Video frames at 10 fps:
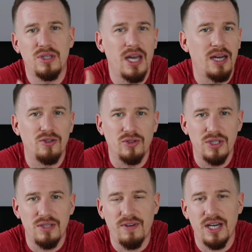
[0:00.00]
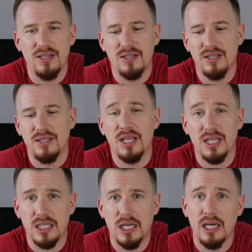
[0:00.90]
the Android devices,
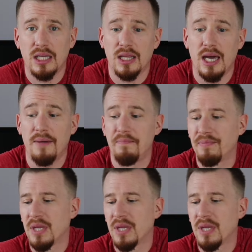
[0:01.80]
things like that.